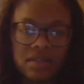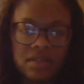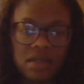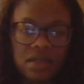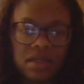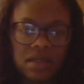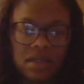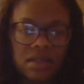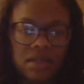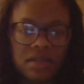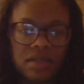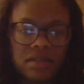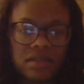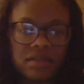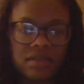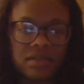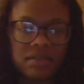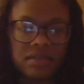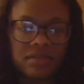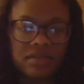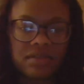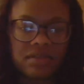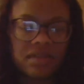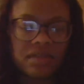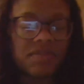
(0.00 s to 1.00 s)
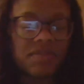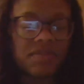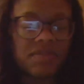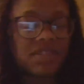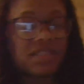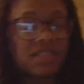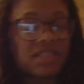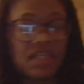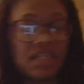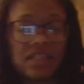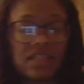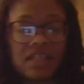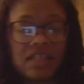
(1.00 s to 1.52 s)
uh, a
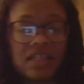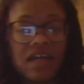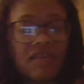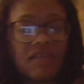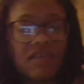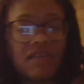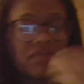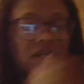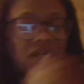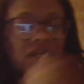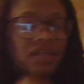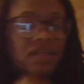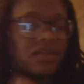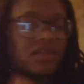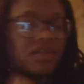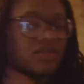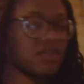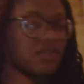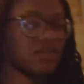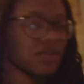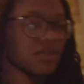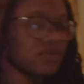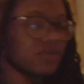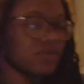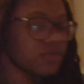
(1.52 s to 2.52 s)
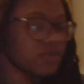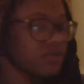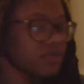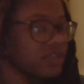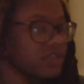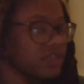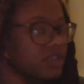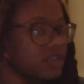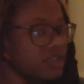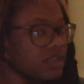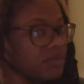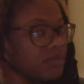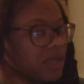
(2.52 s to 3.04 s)
mistake that I've made, you know,
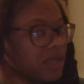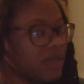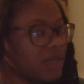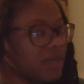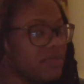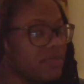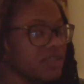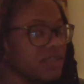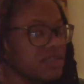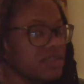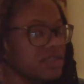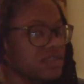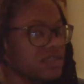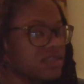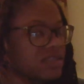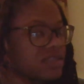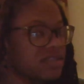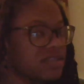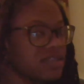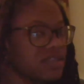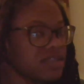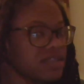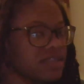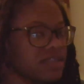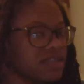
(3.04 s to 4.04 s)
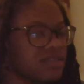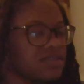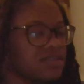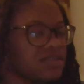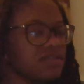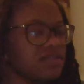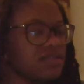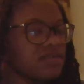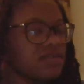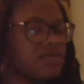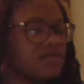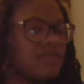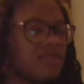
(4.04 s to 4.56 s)
in my business, is
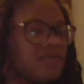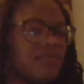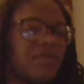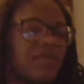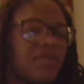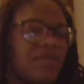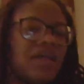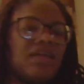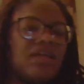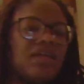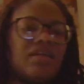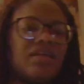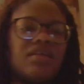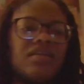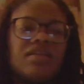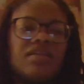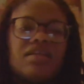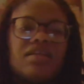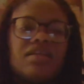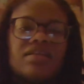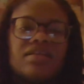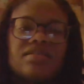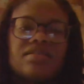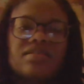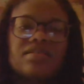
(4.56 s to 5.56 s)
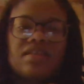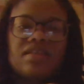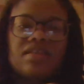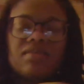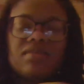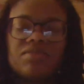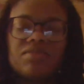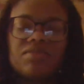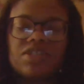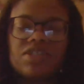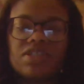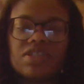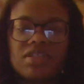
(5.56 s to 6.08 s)
making the
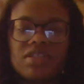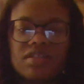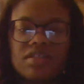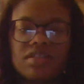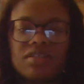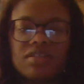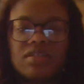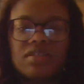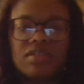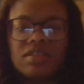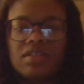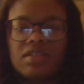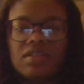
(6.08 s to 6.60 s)
assumption